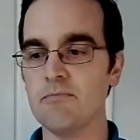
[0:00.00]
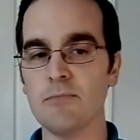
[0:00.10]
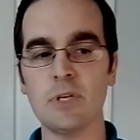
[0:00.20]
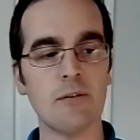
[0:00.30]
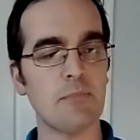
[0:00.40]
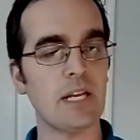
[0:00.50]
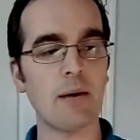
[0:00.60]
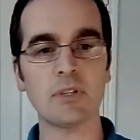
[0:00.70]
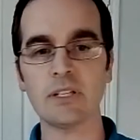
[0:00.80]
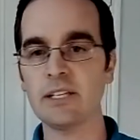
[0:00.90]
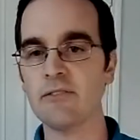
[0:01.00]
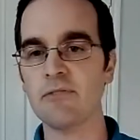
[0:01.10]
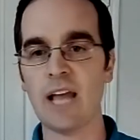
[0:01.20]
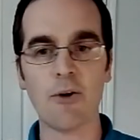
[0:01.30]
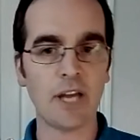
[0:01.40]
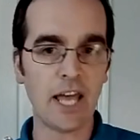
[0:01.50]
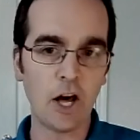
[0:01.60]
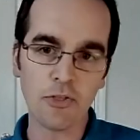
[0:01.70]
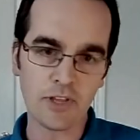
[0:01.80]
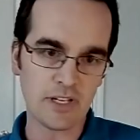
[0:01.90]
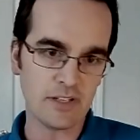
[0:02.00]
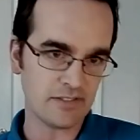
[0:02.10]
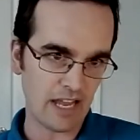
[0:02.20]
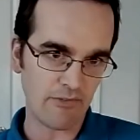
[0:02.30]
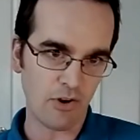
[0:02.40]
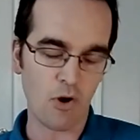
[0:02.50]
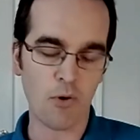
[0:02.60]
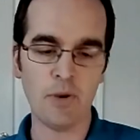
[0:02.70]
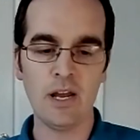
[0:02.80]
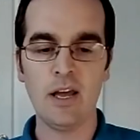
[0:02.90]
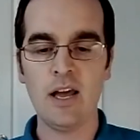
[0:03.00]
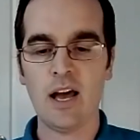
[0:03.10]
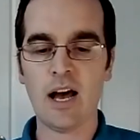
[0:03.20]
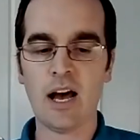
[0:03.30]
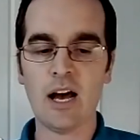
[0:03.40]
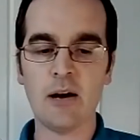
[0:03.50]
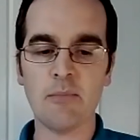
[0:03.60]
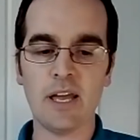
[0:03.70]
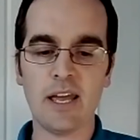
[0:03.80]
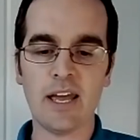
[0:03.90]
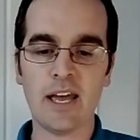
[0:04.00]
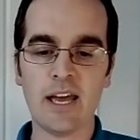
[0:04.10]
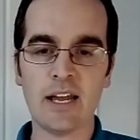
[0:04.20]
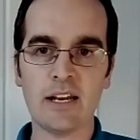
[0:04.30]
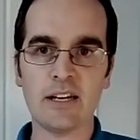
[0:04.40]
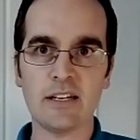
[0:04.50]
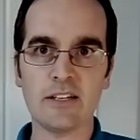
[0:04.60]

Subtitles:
being able to live now in a healthy, safe home. To